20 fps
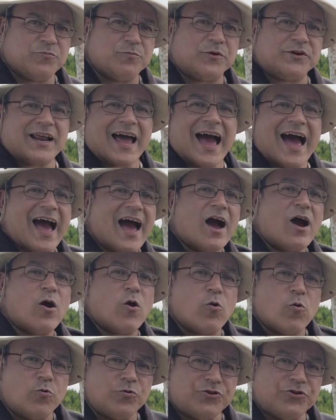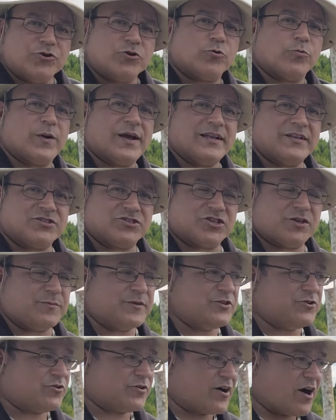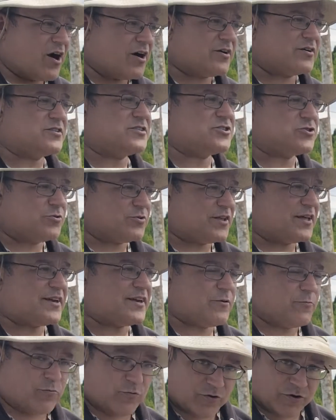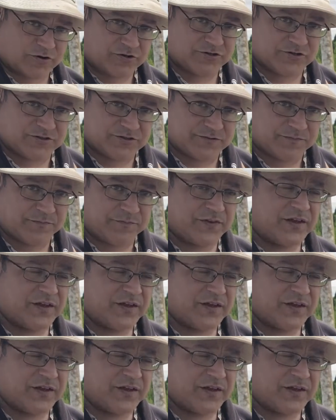but how you arrange them in your garden so that it works.